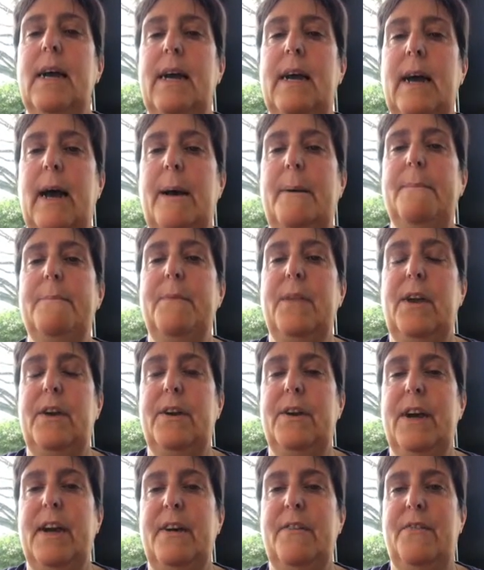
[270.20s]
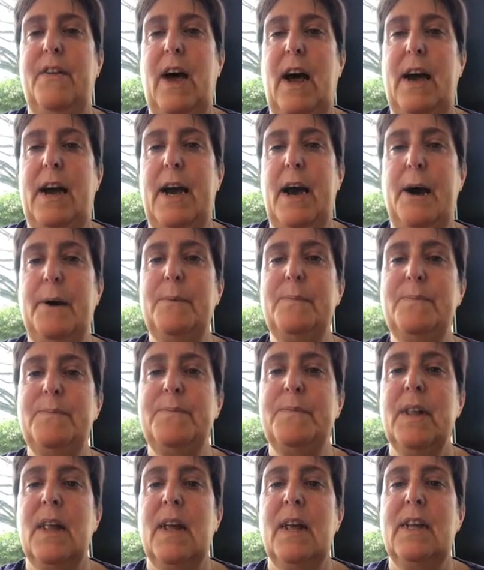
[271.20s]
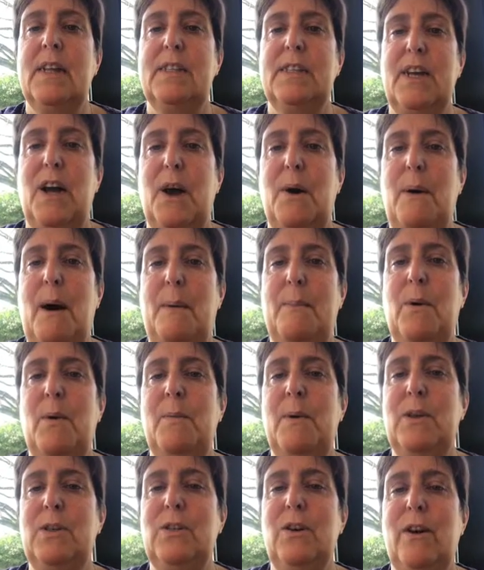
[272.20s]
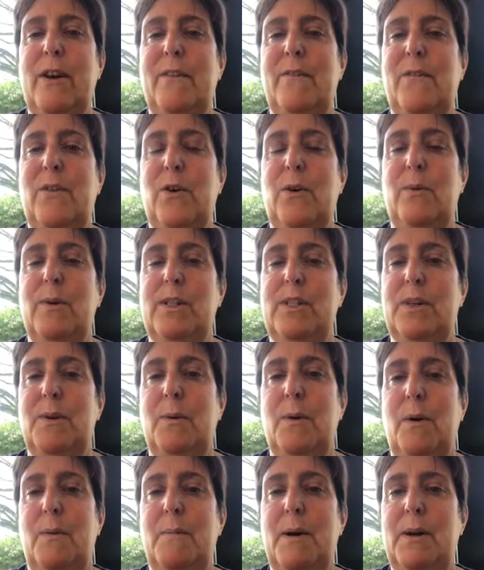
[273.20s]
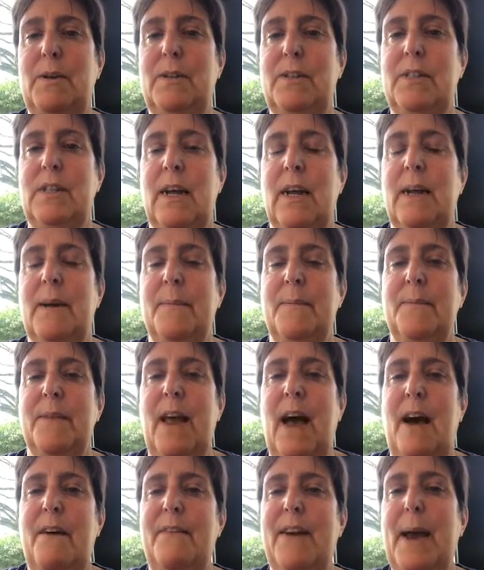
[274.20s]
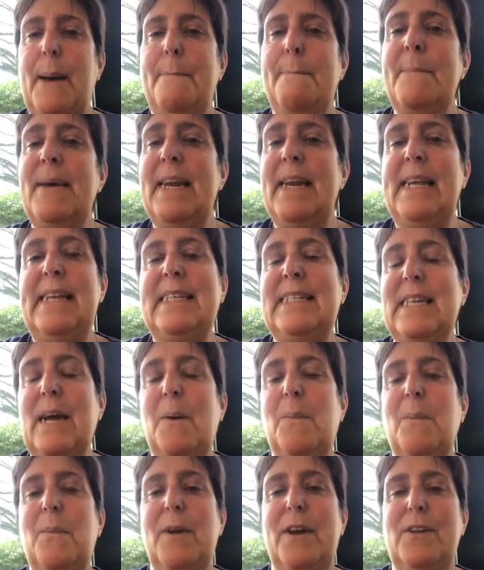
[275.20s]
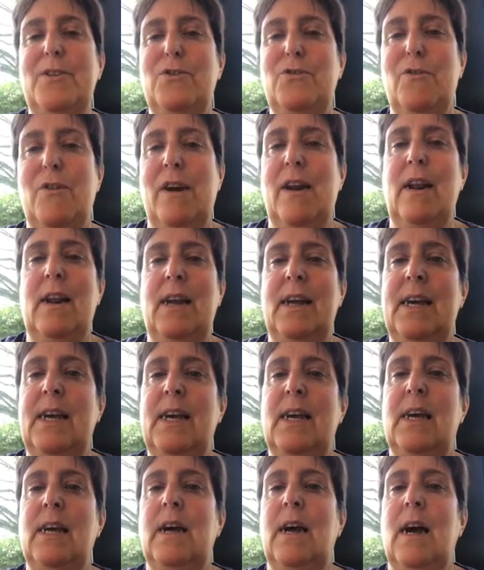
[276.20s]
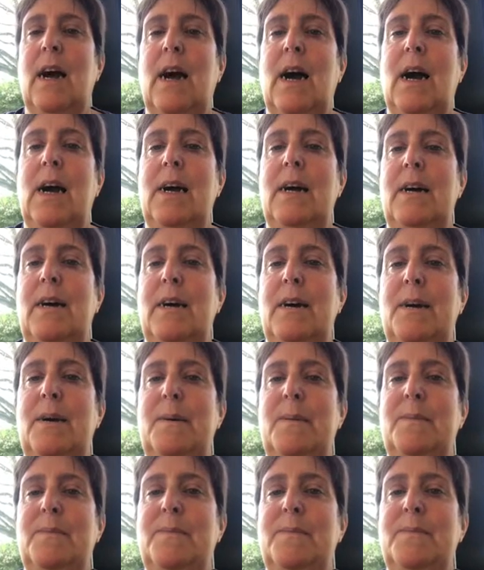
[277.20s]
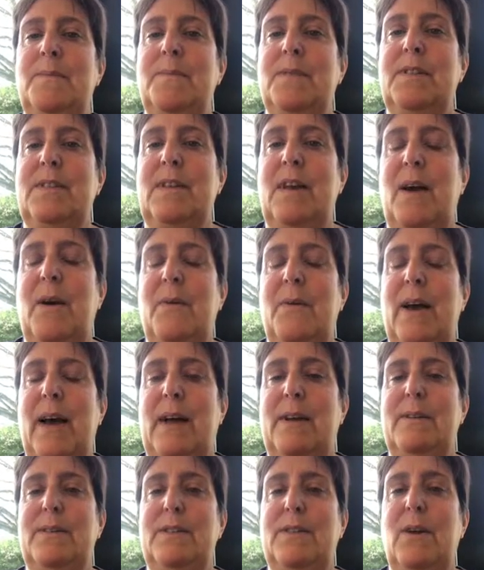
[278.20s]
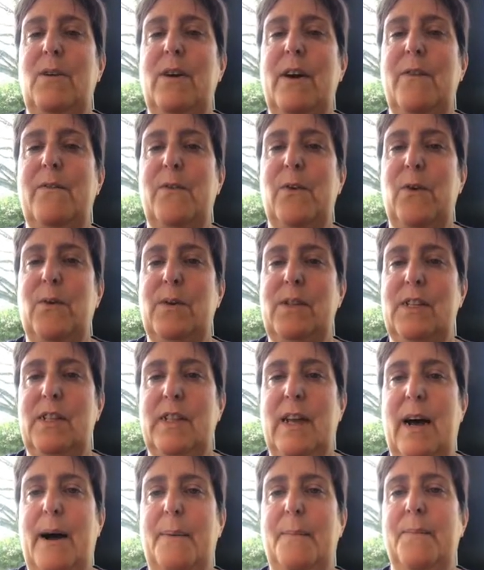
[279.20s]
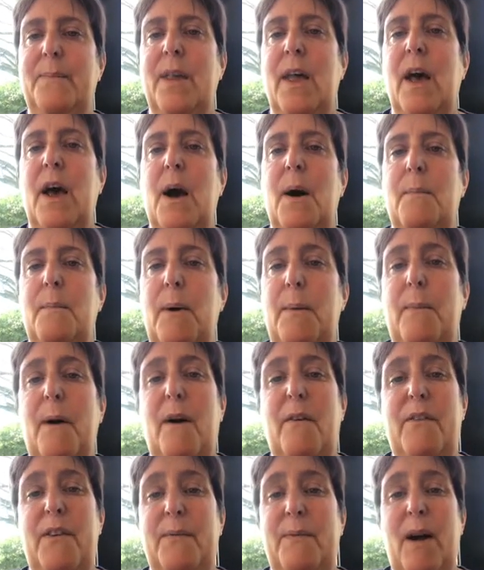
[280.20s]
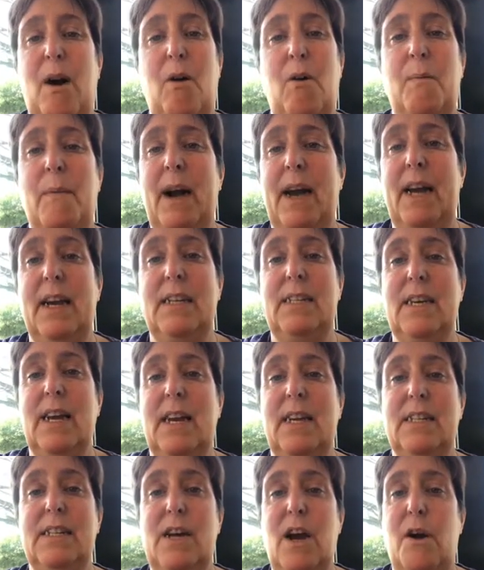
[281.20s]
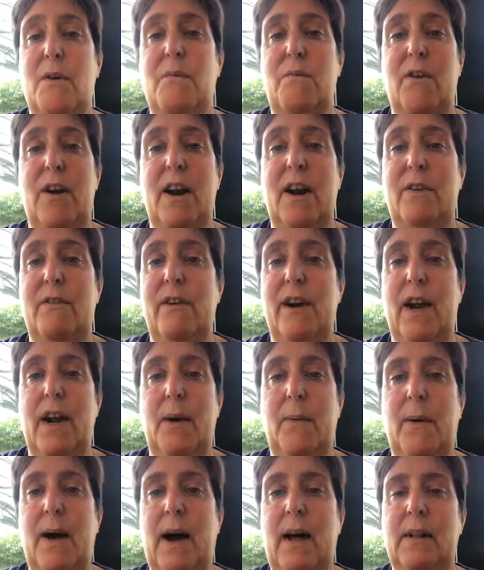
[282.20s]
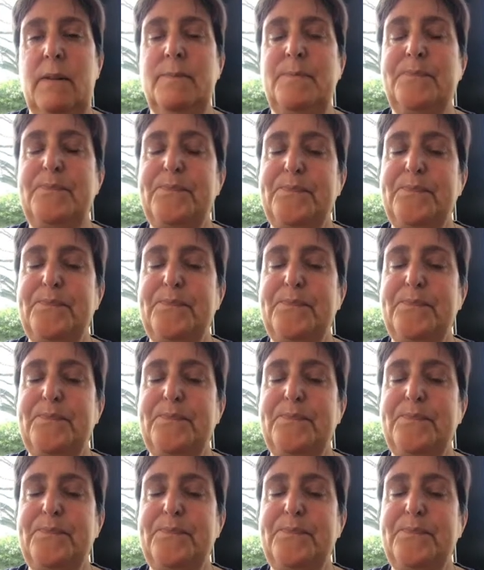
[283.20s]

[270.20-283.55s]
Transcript: yeah, I'm gonna give that a go. So I'm almost looking forward to almost having a mini sandwich really. So yeah, so looking forward to that. But apart from that, all my eating is going really well.